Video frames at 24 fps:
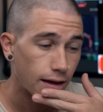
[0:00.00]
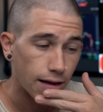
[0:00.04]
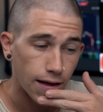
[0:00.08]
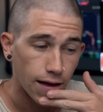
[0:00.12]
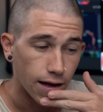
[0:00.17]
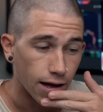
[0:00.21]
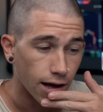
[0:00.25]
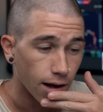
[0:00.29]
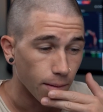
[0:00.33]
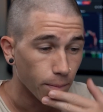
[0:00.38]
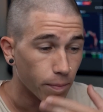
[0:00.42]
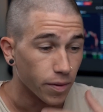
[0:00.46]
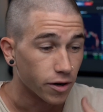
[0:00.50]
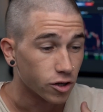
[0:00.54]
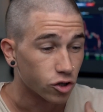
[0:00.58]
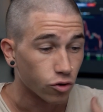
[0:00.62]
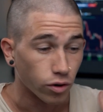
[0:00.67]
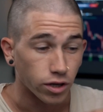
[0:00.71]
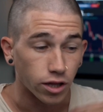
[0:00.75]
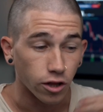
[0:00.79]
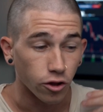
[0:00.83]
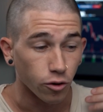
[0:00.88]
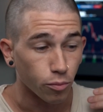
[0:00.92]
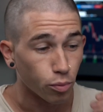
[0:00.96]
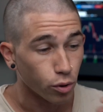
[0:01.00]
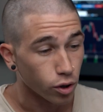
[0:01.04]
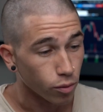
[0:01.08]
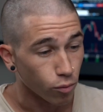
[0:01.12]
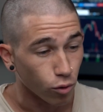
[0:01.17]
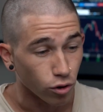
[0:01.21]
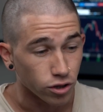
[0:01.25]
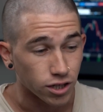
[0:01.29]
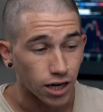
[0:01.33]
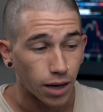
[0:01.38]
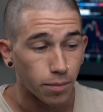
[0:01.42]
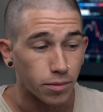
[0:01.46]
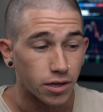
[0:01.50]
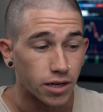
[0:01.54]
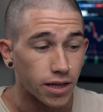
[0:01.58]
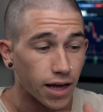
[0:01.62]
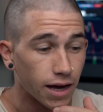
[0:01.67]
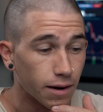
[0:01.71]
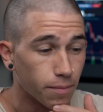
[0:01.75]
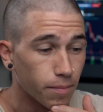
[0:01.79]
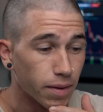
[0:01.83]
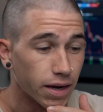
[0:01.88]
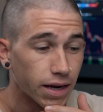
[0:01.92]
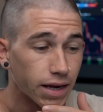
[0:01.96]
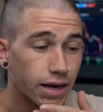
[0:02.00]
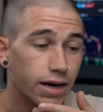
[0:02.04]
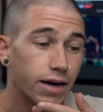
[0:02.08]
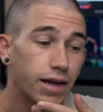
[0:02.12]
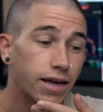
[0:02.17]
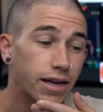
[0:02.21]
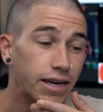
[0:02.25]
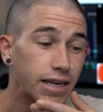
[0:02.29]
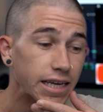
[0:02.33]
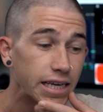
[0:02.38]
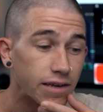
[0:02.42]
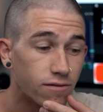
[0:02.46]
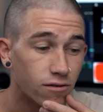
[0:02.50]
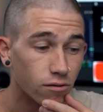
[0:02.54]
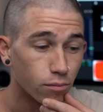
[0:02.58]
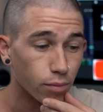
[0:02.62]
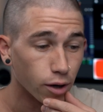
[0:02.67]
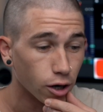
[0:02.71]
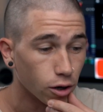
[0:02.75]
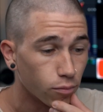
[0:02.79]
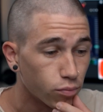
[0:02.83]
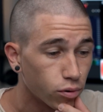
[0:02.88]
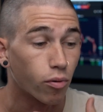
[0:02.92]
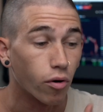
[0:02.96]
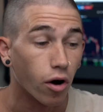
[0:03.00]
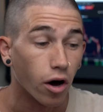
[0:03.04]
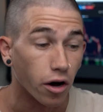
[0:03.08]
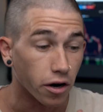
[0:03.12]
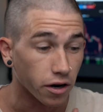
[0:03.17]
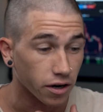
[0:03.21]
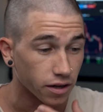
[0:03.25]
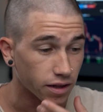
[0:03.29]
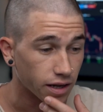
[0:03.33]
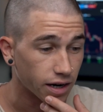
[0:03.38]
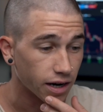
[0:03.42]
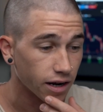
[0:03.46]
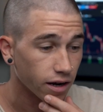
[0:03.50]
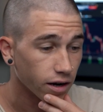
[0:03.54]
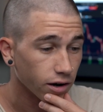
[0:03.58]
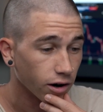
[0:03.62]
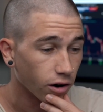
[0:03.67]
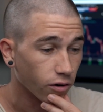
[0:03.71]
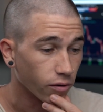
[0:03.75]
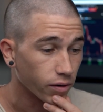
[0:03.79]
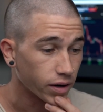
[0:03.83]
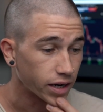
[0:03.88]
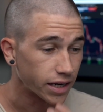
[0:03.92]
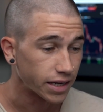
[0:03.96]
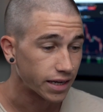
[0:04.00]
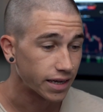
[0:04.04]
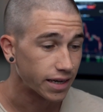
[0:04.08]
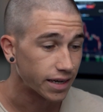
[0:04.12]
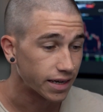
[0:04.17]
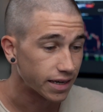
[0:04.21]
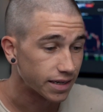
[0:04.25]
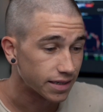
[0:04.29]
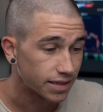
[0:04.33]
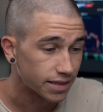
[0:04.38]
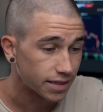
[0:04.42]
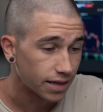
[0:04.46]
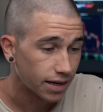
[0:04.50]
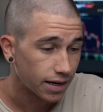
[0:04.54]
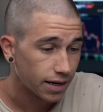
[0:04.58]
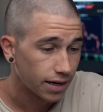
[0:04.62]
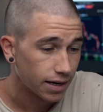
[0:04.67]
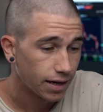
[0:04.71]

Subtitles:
But it's great that they're putting more time into that and making it an even better product than it already is.